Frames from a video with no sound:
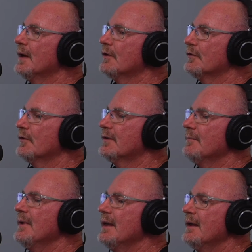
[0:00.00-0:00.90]
So to
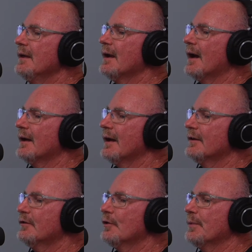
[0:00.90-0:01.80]
me, I
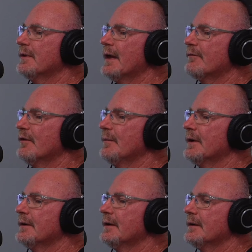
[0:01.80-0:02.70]
interpret that from
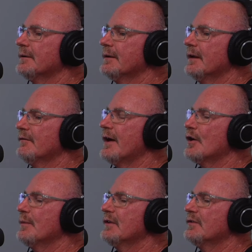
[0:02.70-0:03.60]
an
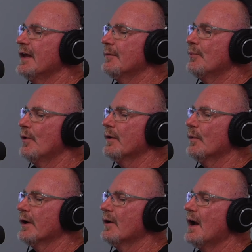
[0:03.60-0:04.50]
environment standpoint
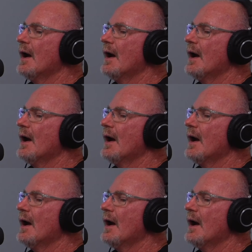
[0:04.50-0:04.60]
where